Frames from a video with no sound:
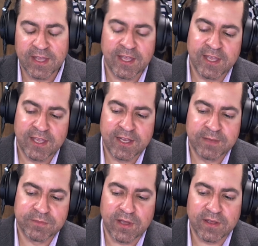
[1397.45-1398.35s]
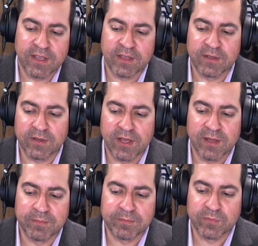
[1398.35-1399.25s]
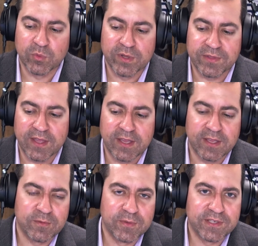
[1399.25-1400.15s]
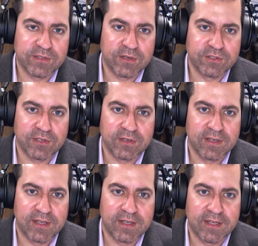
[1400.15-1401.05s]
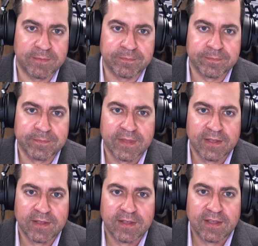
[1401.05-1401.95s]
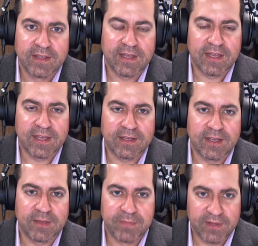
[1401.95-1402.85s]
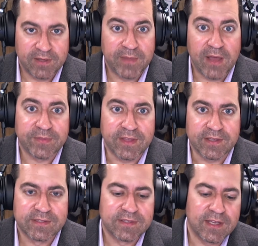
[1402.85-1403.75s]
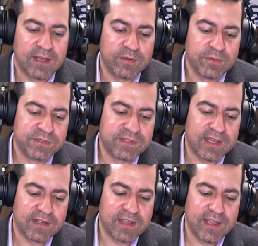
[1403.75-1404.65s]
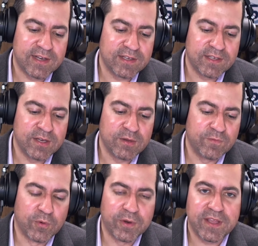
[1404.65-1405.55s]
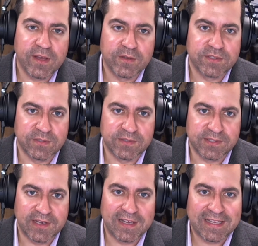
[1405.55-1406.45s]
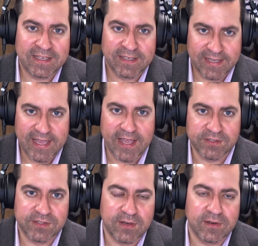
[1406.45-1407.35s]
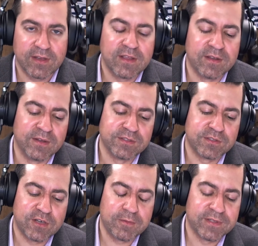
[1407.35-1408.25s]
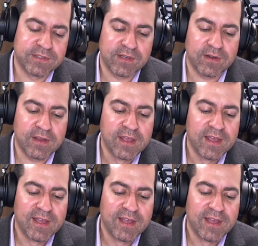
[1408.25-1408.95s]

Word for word: And I'm talking um, with a researcher um, uh, about this, uh, who's dedicated, you know, 40 years to studying chaos theory and also turbulence theory.